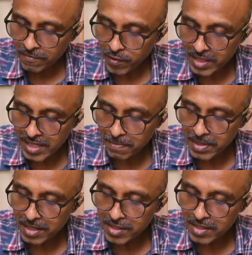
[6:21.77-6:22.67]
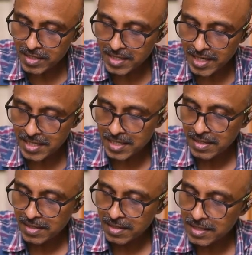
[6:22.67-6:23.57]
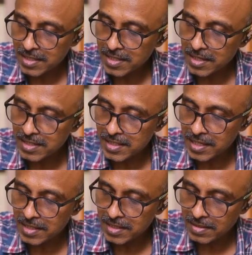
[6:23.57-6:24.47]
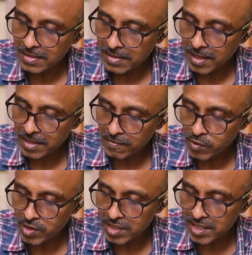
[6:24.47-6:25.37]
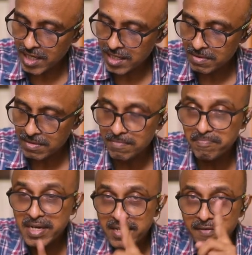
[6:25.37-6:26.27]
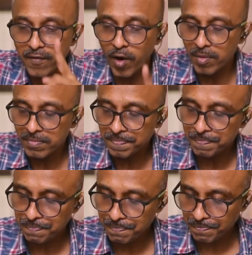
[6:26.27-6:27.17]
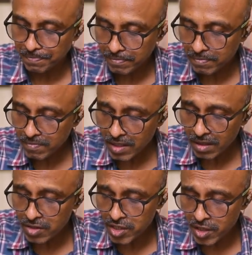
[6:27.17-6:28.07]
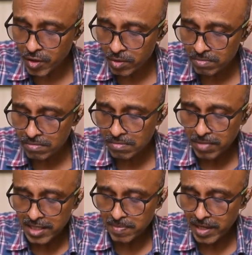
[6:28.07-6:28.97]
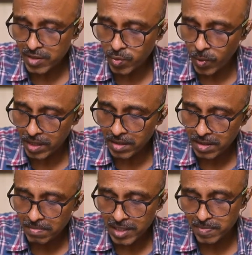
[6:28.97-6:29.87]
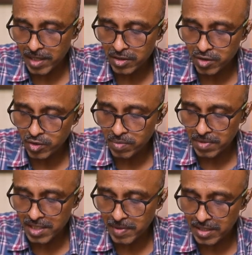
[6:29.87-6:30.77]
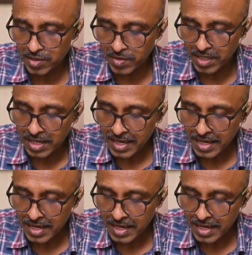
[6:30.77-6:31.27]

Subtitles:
For example, consider the set. This is a set, and they've used the set builder form: 0, plus minus 1, plus minus 2, plus minus 3.